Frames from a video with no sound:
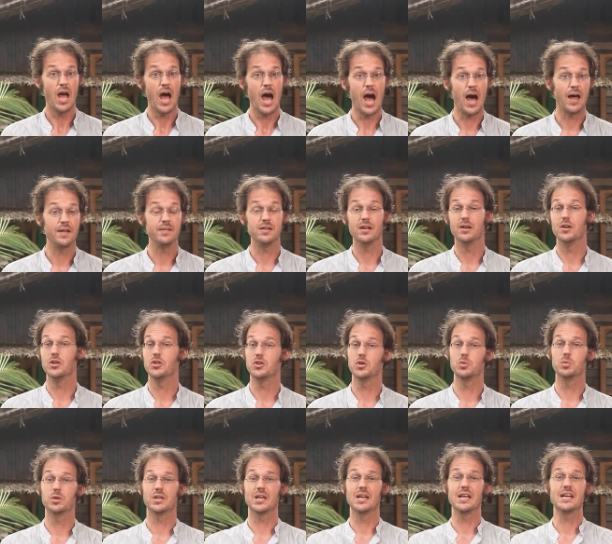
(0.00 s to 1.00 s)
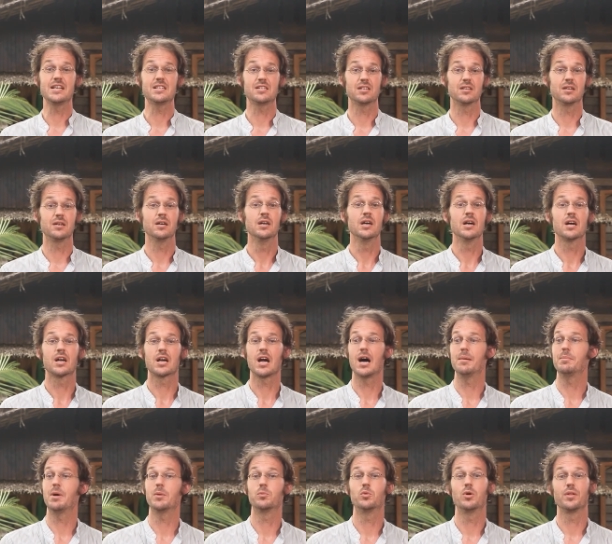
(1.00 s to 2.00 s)
And you would later
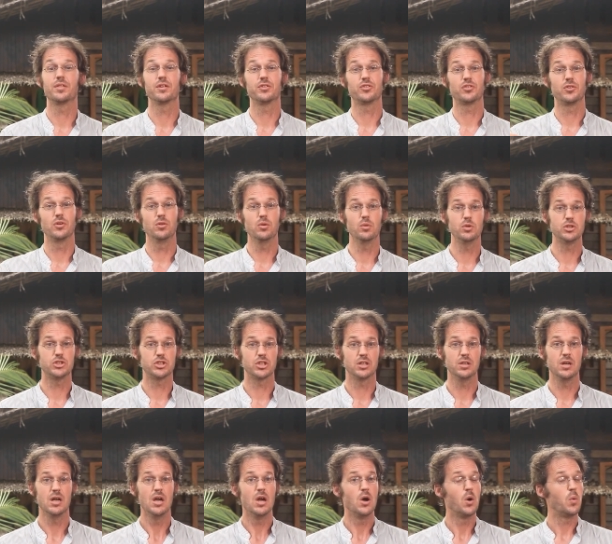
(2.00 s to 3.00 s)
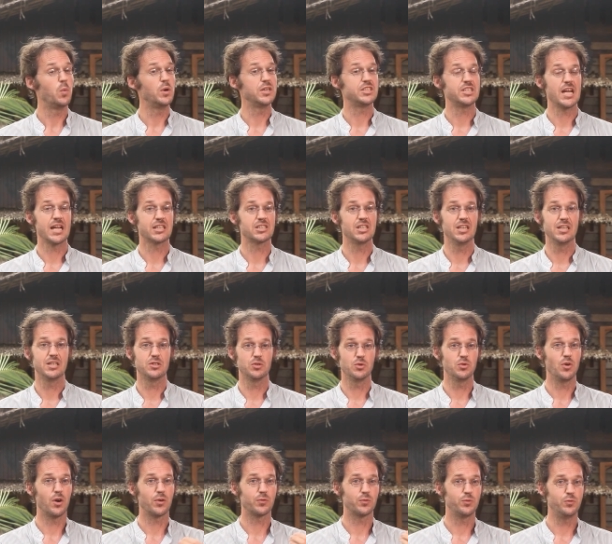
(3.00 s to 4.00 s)
come up with a solution which actually do
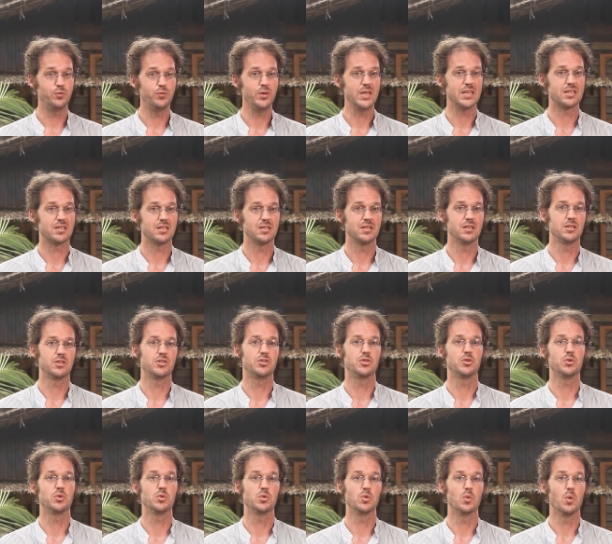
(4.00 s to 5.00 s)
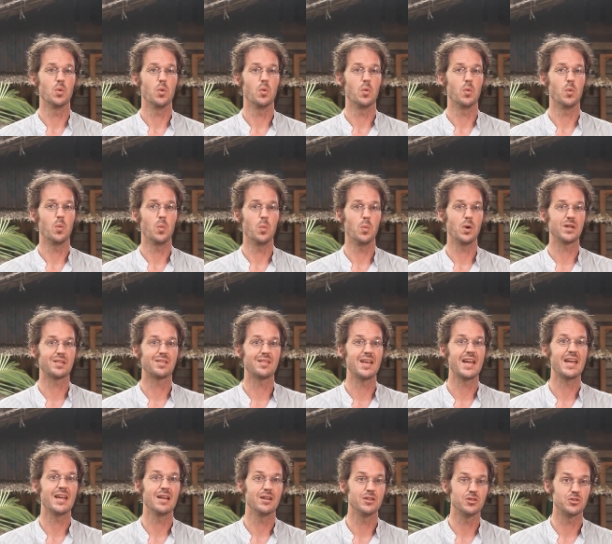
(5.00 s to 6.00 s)
not fit to what
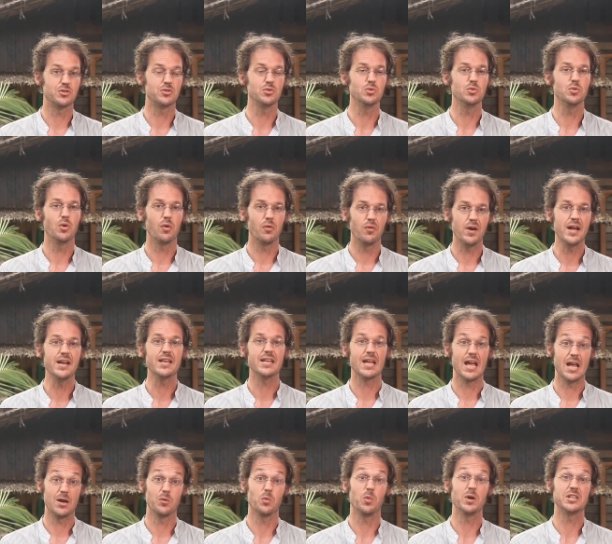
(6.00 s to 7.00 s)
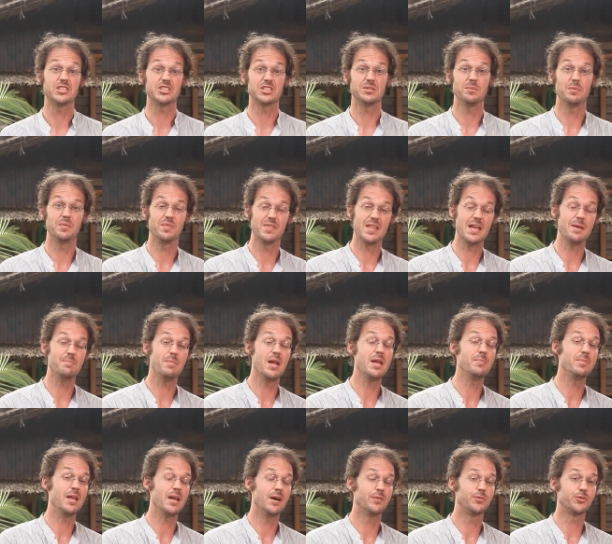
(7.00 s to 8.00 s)
they do already and what they
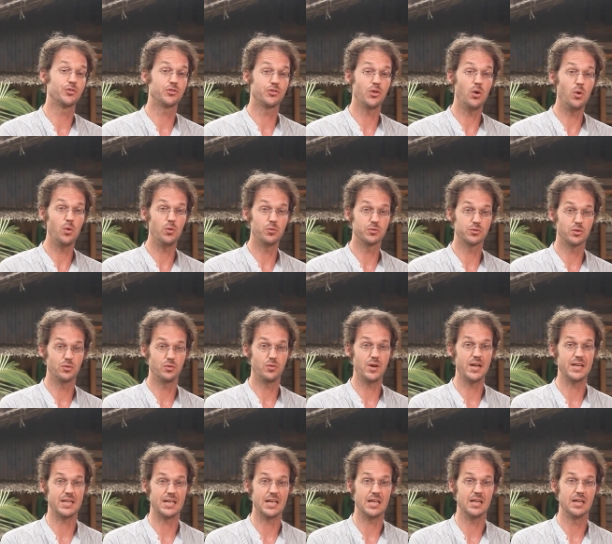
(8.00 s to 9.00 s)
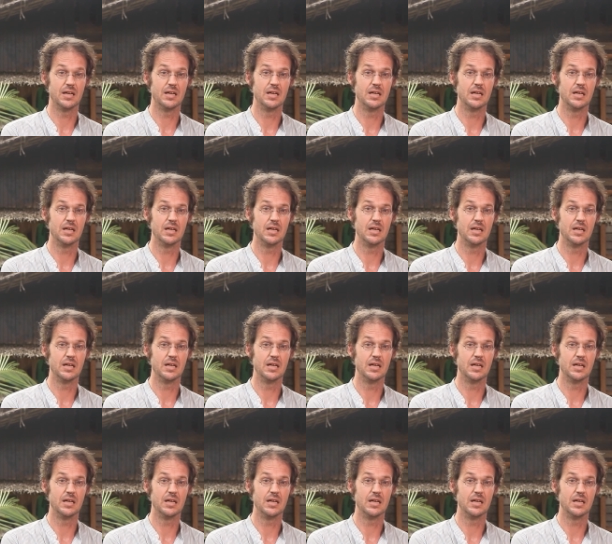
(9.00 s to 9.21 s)
maybe have solved already.